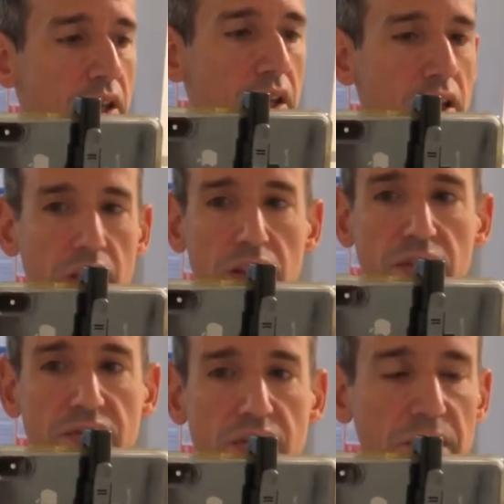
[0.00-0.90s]

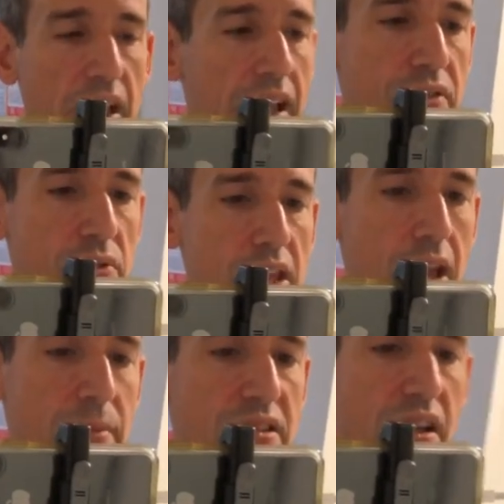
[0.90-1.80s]
is something I got through the
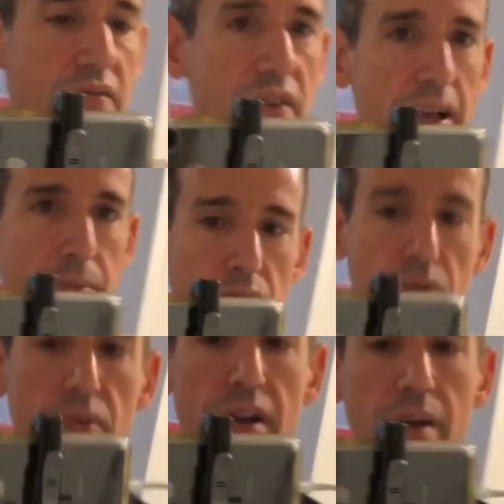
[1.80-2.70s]
Amazon Vine
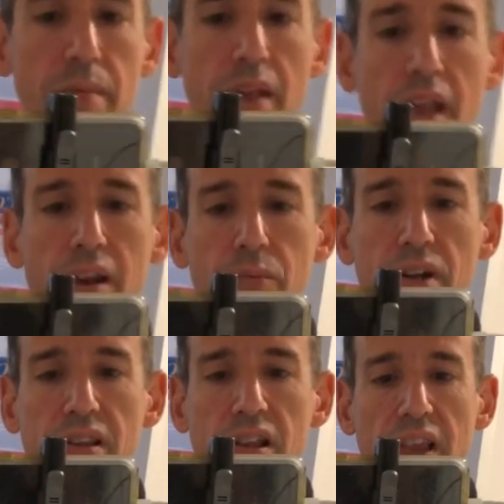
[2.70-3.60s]
program, and what
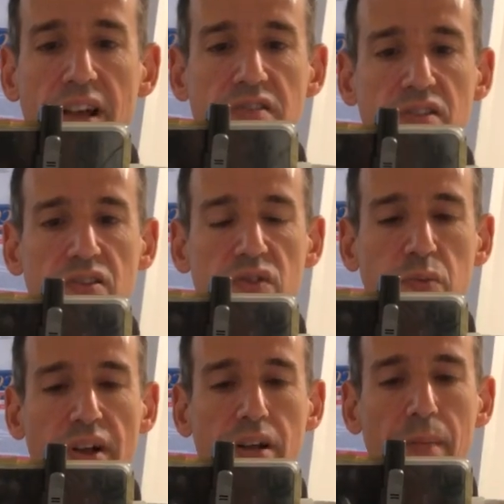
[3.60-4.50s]
it allows you to do is
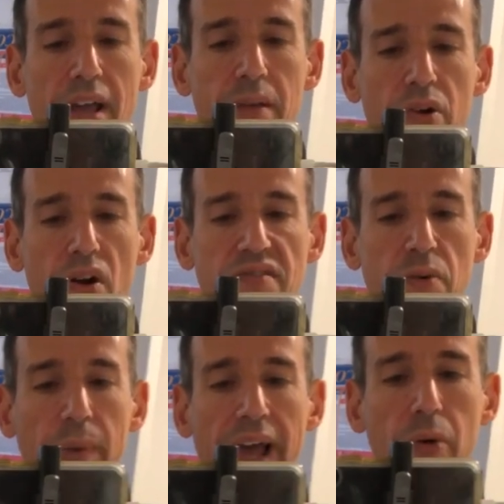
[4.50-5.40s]
plug in a mic but also
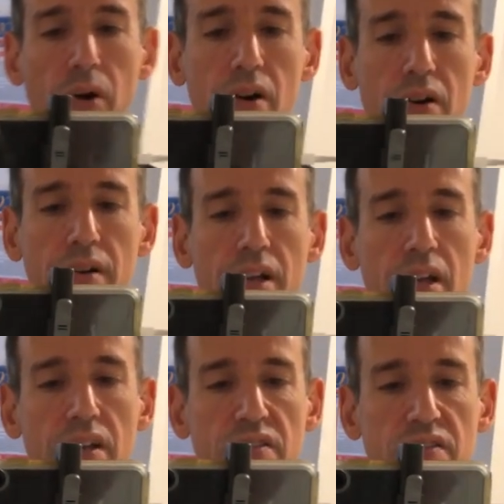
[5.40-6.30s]
power,
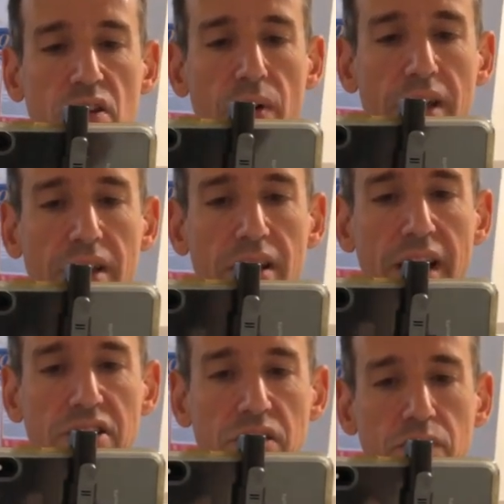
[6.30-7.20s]
so I could
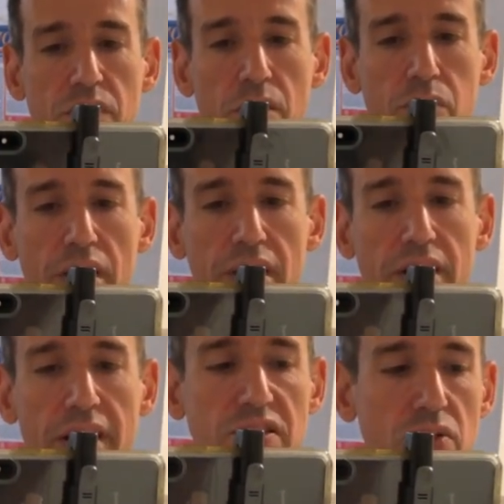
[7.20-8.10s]
actually plug in an
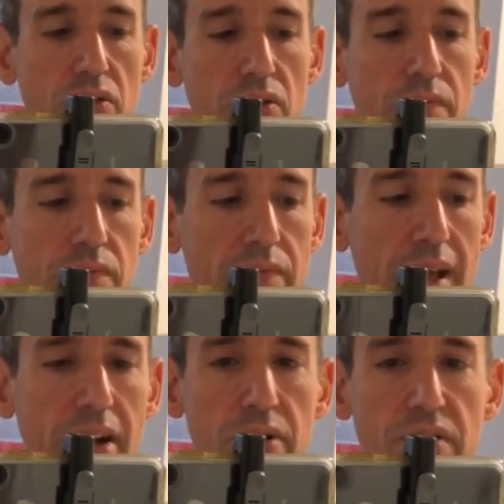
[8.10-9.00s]
external
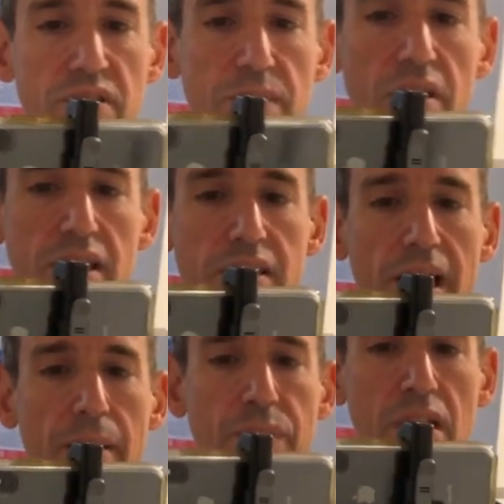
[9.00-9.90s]
battery or something like
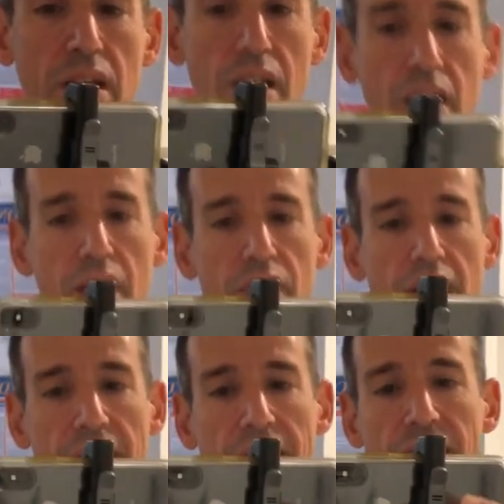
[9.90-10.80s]
that. And then I
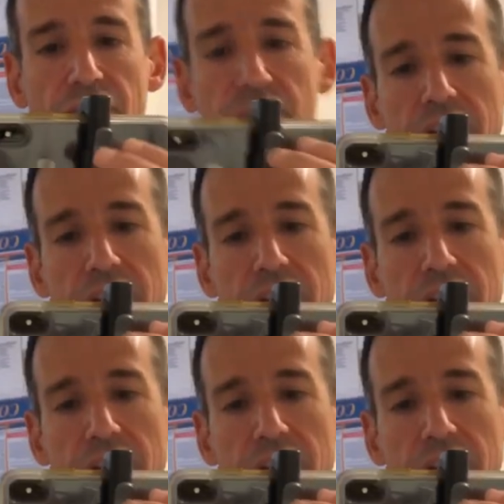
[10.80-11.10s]
have it